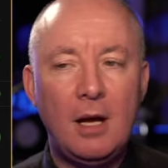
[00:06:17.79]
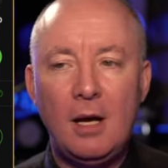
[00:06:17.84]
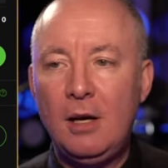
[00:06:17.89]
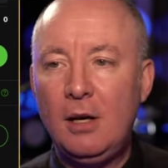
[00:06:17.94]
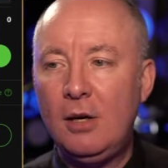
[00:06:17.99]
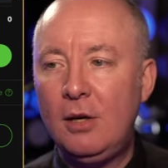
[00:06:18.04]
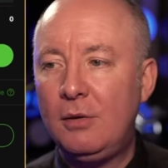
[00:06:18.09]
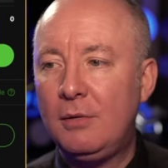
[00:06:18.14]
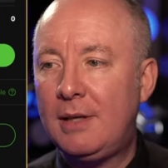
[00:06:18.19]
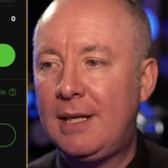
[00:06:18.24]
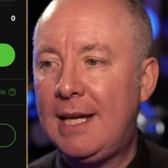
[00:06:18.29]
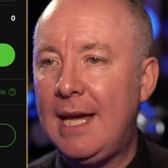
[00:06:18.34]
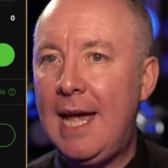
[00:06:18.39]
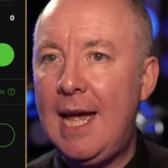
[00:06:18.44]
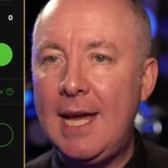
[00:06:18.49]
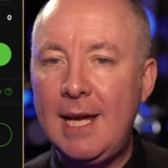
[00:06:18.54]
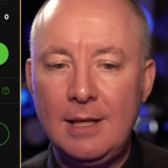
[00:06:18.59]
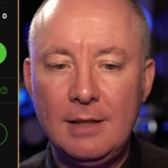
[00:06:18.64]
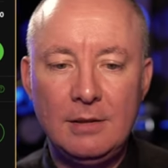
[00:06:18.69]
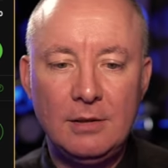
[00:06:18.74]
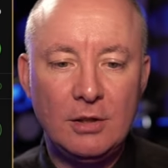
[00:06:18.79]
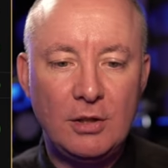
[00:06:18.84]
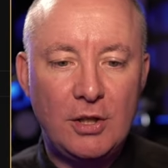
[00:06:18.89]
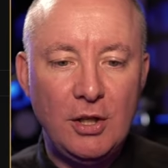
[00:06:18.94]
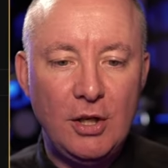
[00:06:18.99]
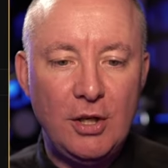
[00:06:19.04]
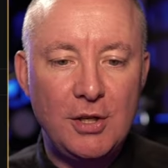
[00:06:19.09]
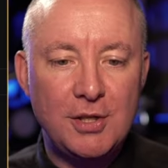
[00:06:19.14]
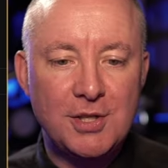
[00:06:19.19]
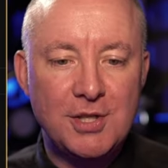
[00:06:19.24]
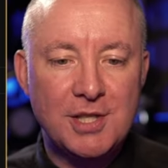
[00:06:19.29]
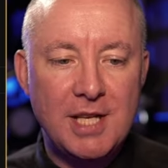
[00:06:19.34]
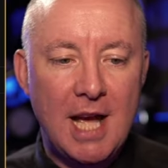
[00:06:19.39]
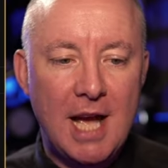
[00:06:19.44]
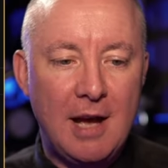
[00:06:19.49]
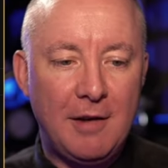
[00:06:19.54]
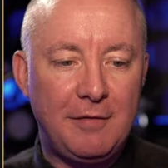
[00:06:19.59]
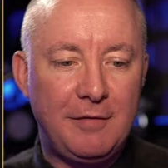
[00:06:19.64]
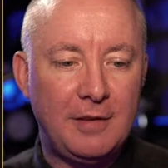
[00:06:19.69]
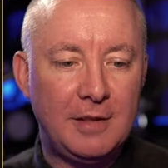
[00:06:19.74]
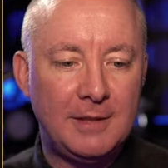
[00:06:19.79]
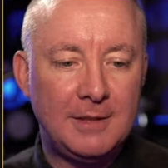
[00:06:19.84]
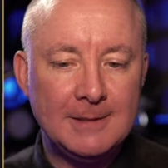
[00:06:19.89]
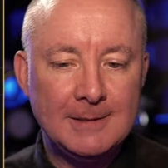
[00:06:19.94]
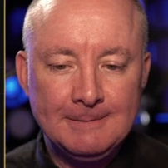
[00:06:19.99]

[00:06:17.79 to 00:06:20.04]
Okay, good stuff.